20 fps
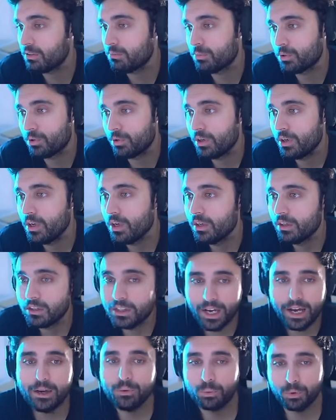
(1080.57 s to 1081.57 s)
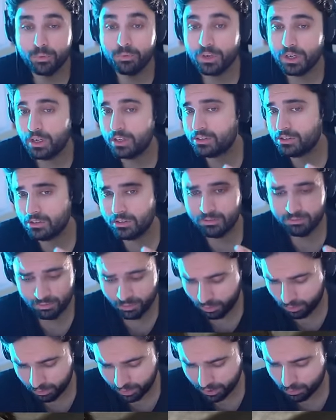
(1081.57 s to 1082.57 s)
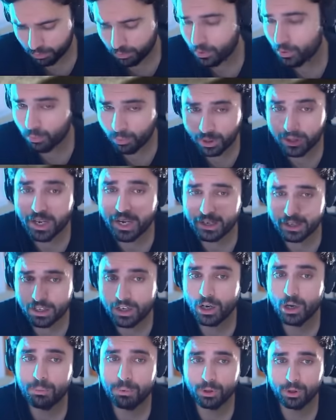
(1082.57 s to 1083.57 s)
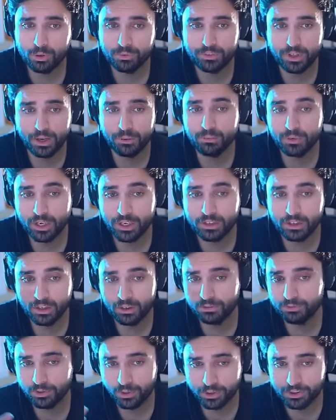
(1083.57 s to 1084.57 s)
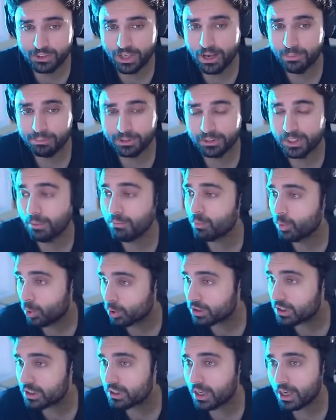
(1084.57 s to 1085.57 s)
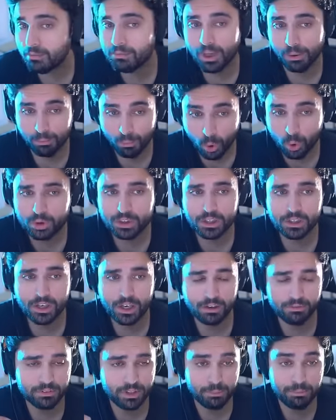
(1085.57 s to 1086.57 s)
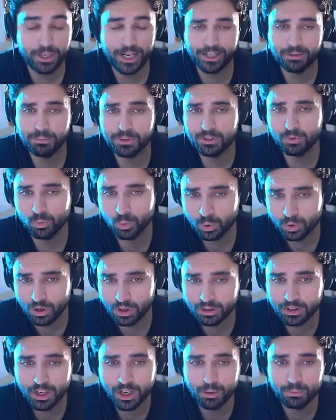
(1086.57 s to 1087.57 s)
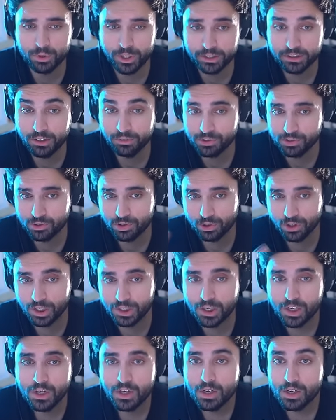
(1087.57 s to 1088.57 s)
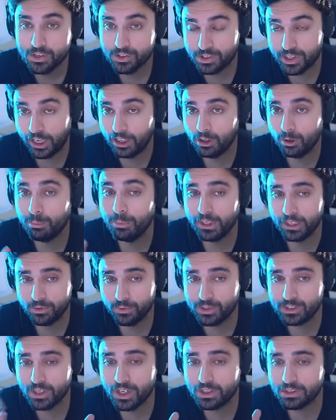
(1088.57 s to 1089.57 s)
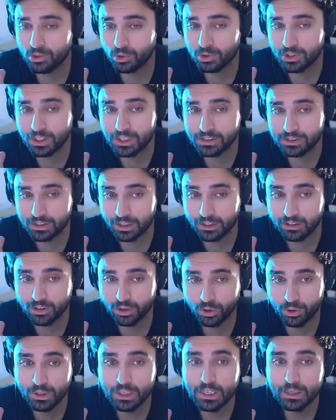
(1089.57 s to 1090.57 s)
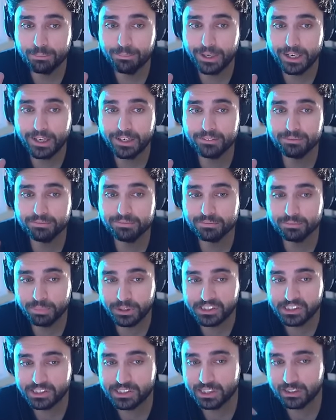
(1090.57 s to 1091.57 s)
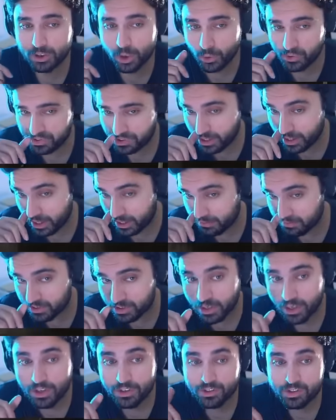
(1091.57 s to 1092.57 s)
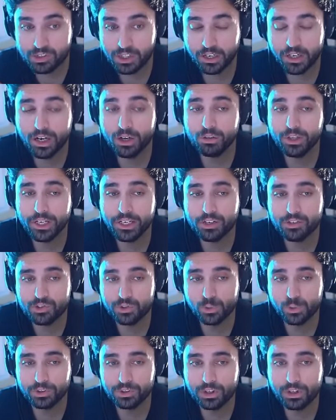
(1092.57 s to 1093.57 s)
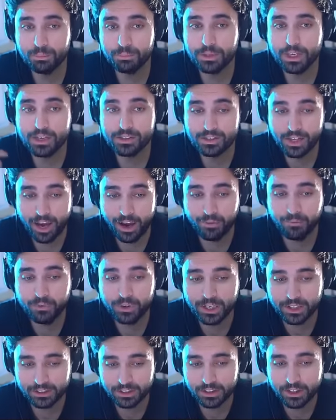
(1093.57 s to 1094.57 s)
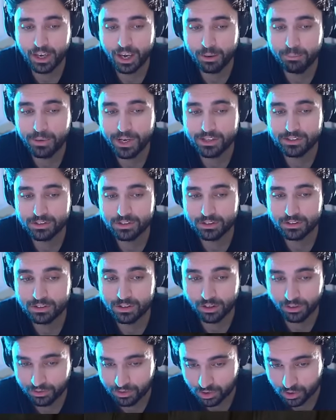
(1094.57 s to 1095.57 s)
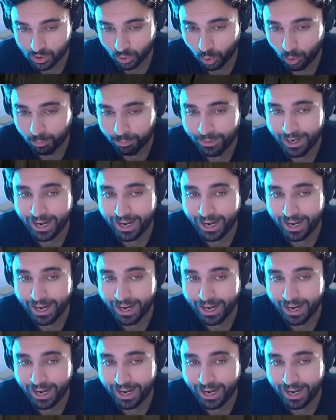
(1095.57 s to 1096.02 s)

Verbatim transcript: anymore? Yeah, we, we got we, we're getting a couple of them right now. For example, the Monkey game, the Monkey game, the Black Myth Wukong game, right? That was good. Stellar Blade was also decent though. But but see, those games stick out like a sore thumb because every other game is so